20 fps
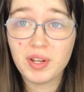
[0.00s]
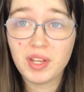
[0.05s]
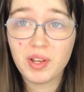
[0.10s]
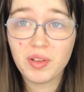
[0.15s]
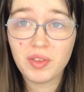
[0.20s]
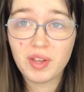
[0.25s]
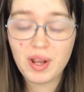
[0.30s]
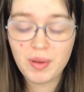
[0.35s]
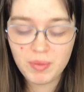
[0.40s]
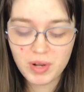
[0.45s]
Cure
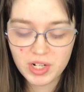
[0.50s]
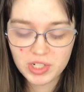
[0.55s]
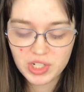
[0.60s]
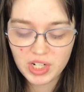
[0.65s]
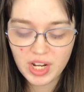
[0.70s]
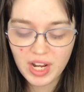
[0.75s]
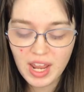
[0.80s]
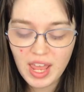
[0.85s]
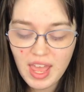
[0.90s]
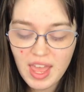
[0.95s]
that I'm
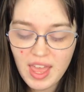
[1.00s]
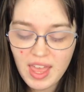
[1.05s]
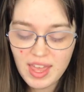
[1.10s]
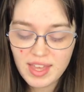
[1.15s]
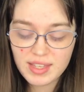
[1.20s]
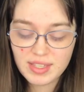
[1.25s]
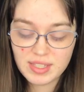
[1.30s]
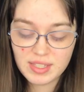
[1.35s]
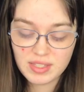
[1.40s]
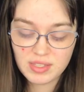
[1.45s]
watching
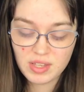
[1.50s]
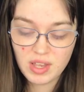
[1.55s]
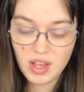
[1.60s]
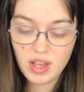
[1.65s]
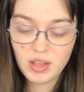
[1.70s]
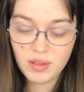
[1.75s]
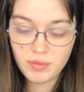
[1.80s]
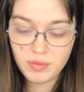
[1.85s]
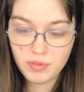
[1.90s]
is uh,